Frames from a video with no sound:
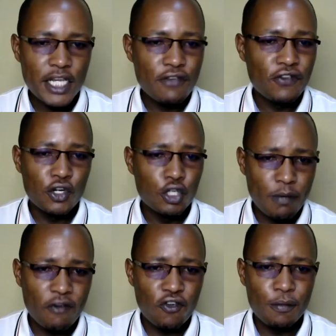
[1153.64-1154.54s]
If you're not
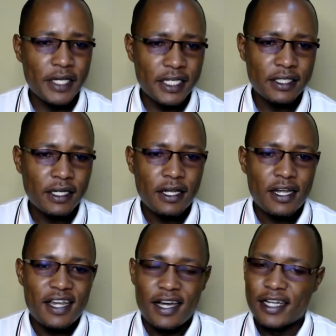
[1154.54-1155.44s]
performing,
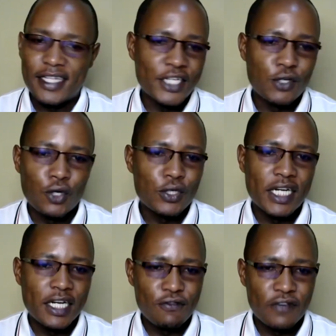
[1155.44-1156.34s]
then you're not
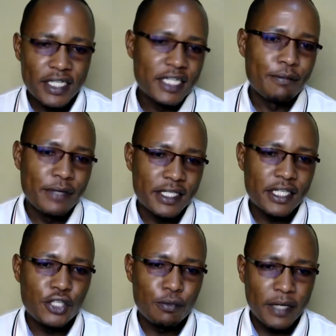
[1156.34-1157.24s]
delivering the
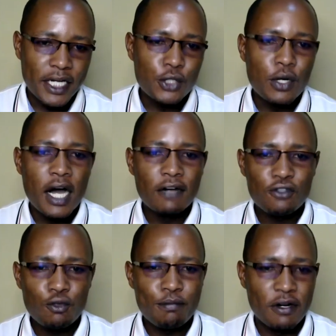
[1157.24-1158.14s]
message, man. You
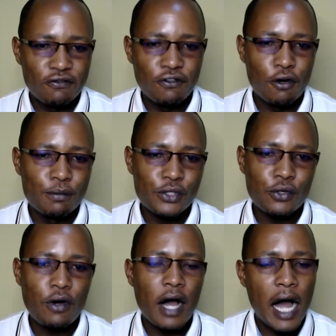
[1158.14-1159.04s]
have to perform.
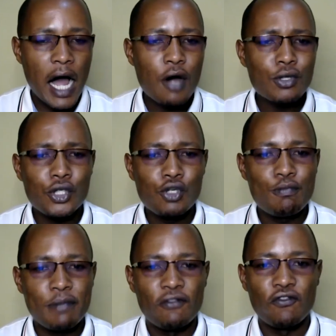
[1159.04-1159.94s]
So how do
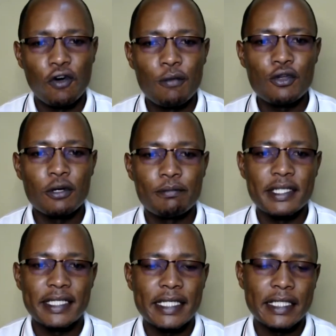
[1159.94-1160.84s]
you perform your
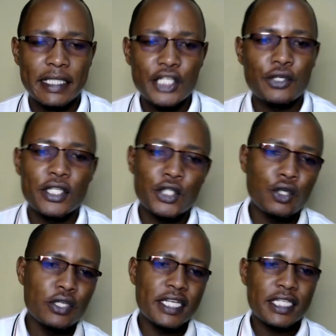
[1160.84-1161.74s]
presentation? It's
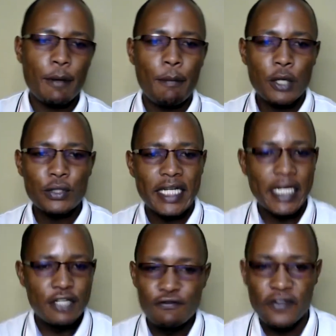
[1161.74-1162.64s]
not just about
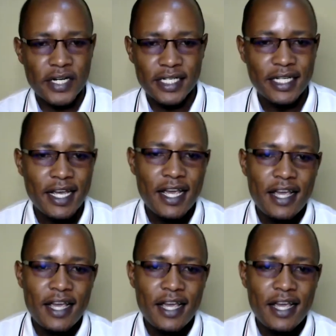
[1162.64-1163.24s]
delivering.